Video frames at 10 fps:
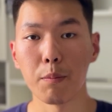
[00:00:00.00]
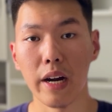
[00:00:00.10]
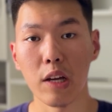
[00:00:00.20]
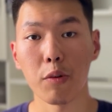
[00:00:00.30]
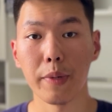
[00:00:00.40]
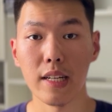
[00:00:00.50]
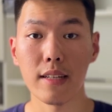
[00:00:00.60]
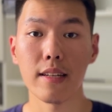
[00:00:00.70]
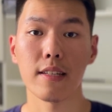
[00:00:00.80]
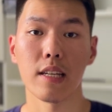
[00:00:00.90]
By repeating
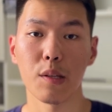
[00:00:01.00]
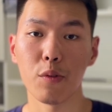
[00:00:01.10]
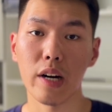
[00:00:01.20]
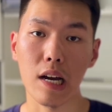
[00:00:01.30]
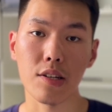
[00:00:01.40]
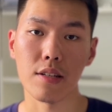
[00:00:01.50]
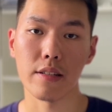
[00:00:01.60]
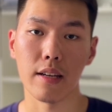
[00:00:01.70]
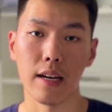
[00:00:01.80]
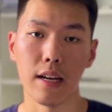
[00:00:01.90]
successful
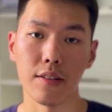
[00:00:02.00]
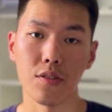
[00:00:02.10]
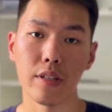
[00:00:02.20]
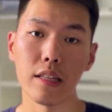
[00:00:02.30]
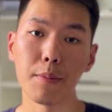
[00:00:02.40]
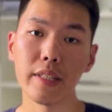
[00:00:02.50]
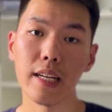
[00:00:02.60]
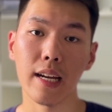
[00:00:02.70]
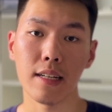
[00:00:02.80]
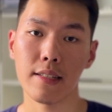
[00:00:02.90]
actions and
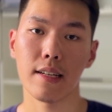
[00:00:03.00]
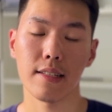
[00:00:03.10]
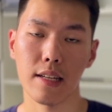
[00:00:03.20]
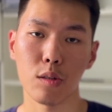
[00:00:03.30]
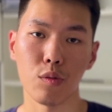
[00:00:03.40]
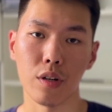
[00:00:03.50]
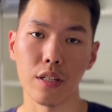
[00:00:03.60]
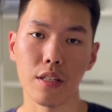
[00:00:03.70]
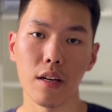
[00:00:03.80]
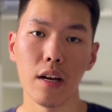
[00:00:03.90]
eliminating unsuccessful
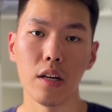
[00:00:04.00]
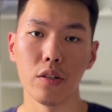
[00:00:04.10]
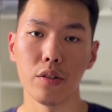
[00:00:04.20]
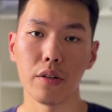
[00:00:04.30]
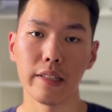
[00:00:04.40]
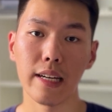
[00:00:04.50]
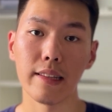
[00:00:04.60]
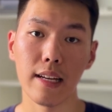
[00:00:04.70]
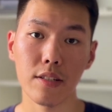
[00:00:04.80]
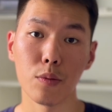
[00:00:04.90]
ones, you rely
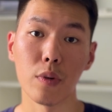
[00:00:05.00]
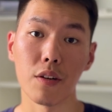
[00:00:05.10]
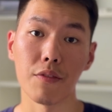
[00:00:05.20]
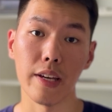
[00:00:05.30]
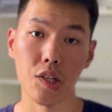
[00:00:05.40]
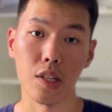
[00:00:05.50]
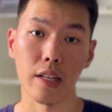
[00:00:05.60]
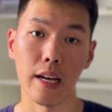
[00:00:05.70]
less on motivation